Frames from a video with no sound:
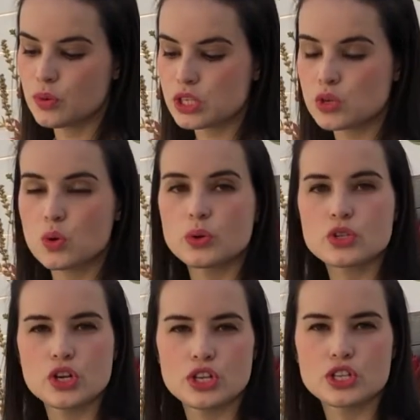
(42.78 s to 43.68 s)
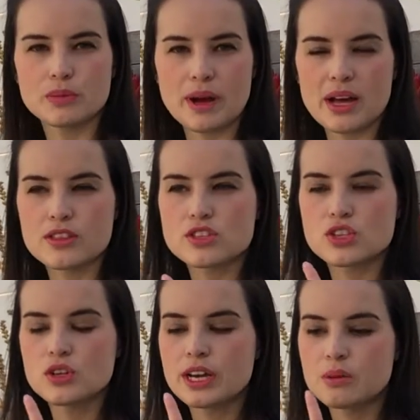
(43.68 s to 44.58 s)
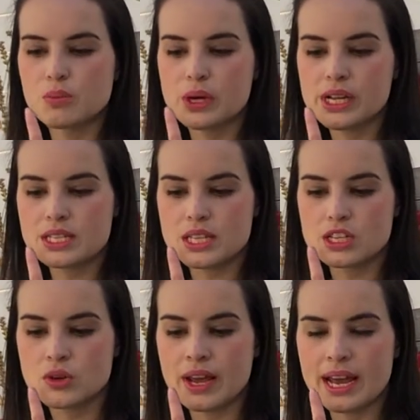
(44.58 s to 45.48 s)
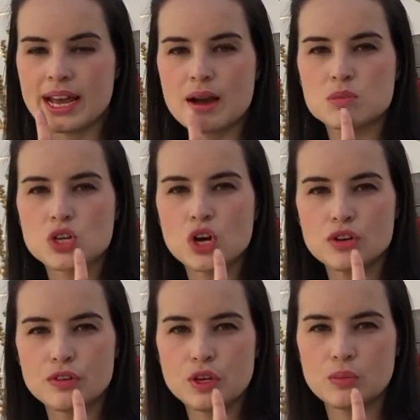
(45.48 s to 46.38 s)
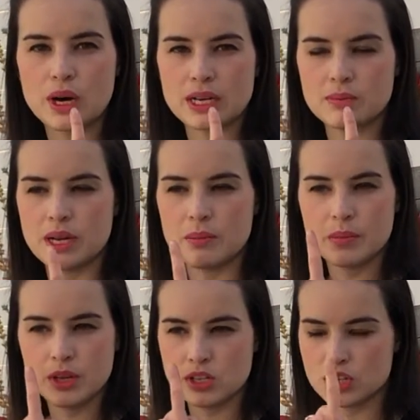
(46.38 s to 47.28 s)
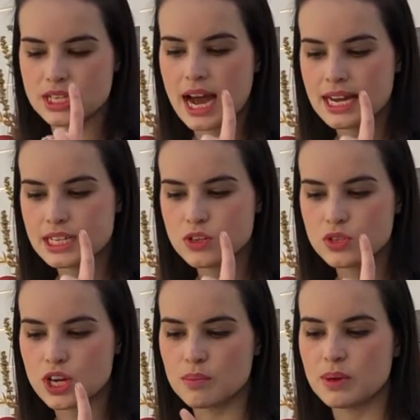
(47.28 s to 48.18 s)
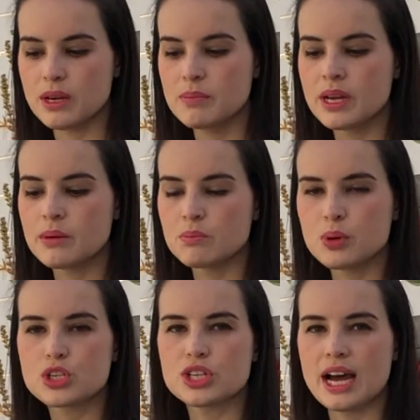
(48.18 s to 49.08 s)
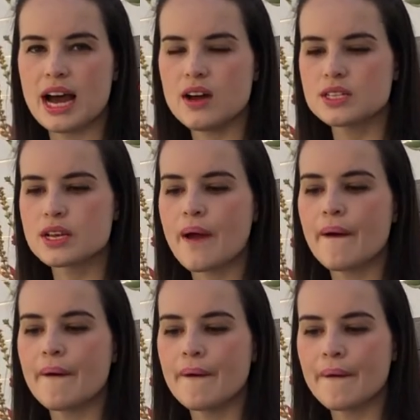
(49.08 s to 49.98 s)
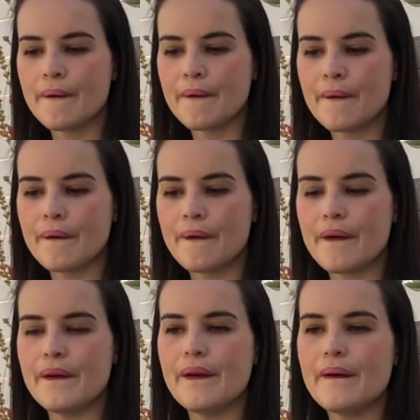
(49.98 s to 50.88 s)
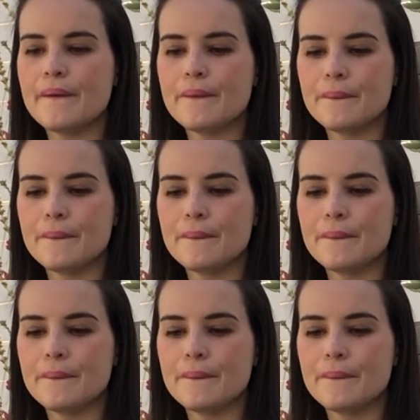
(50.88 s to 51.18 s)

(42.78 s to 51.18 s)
what's called turtle mouth. So you're gonna breathe so that your air comes over your bottom lip. So tighten your top lip, push it out, and then,